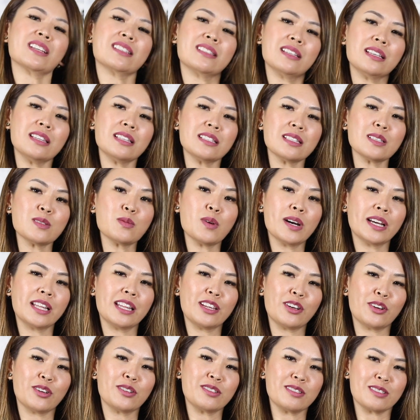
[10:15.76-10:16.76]
See, this is why they
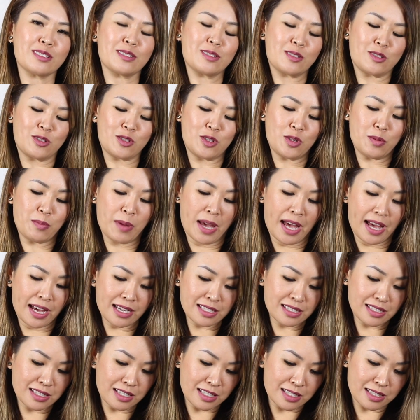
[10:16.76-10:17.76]
don't do
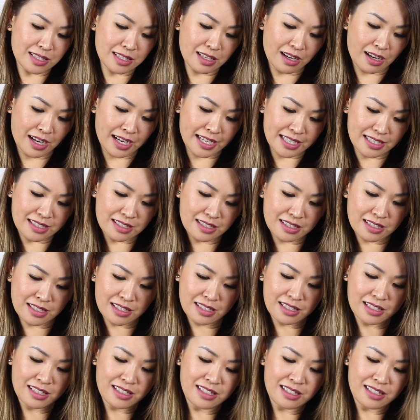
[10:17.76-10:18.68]
bags this size.